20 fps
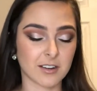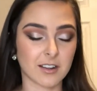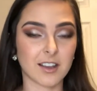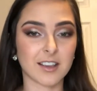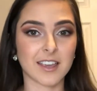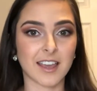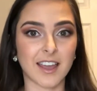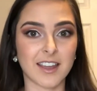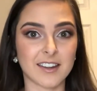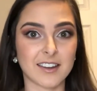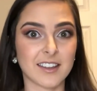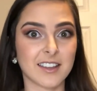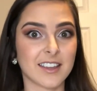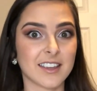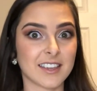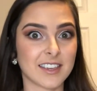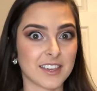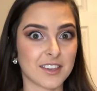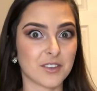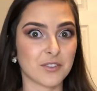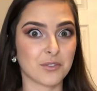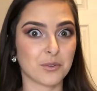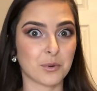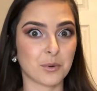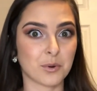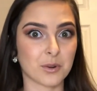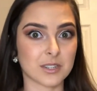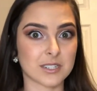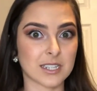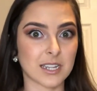Again, give
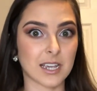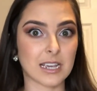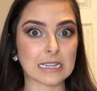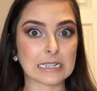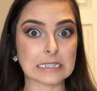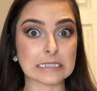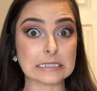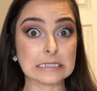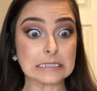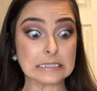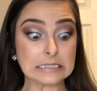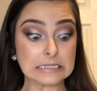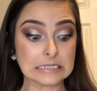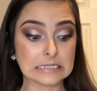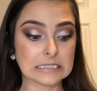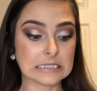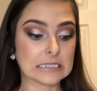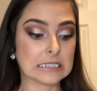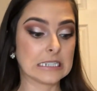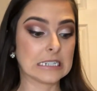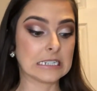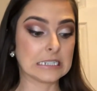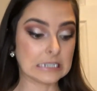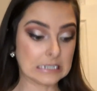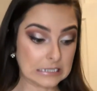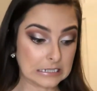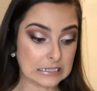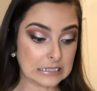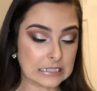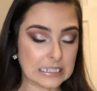or take.
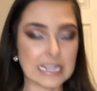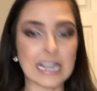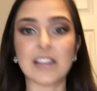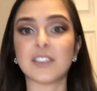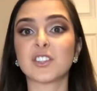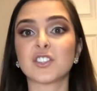And the